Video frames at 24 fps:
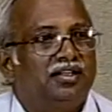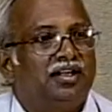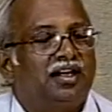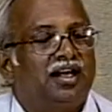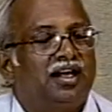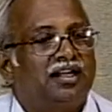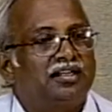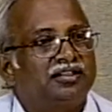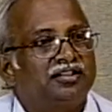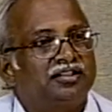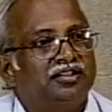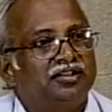
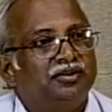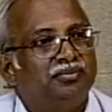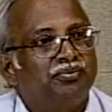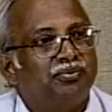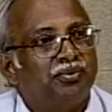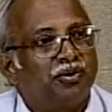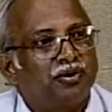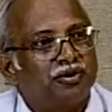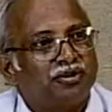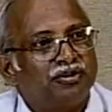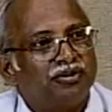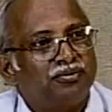Another
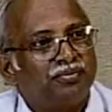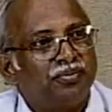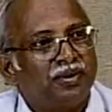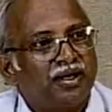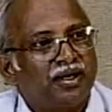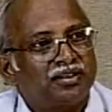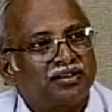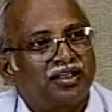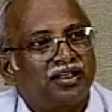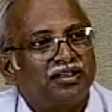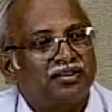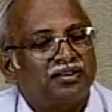important
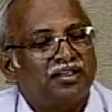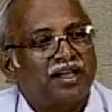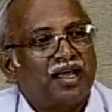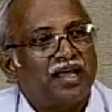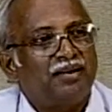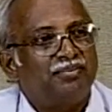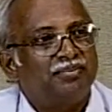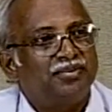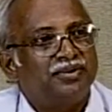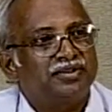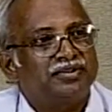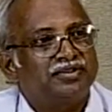part that
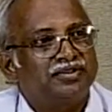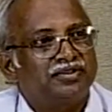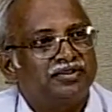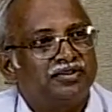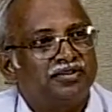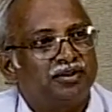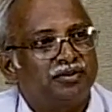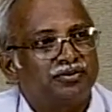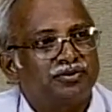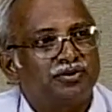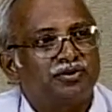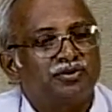happens in
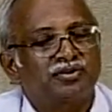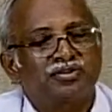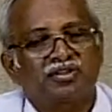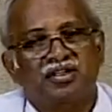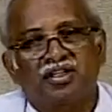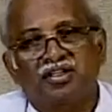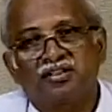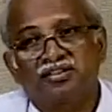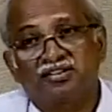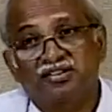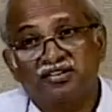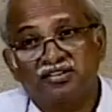offshore
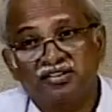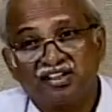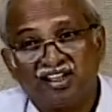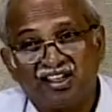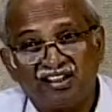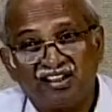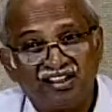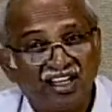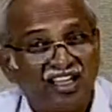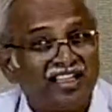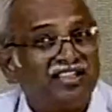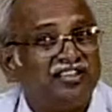structures
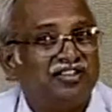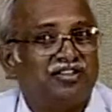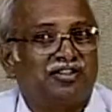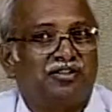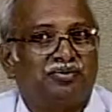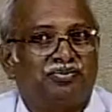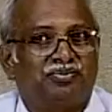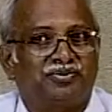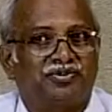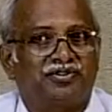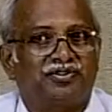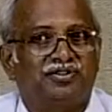unlike
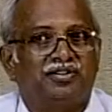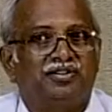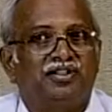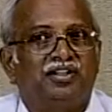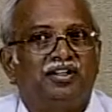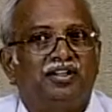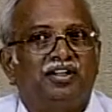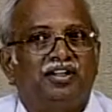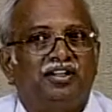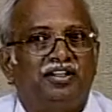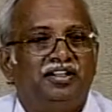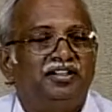ships
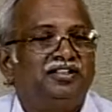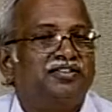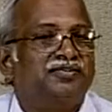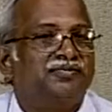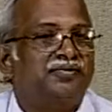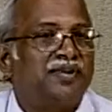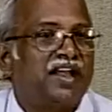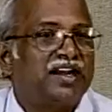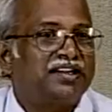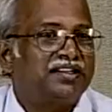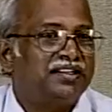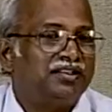is
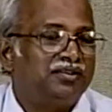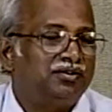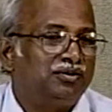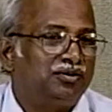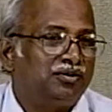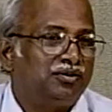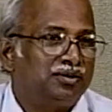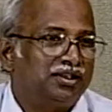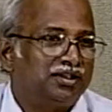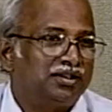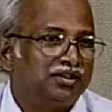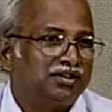fatigue
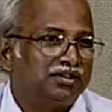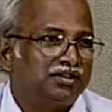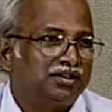loading.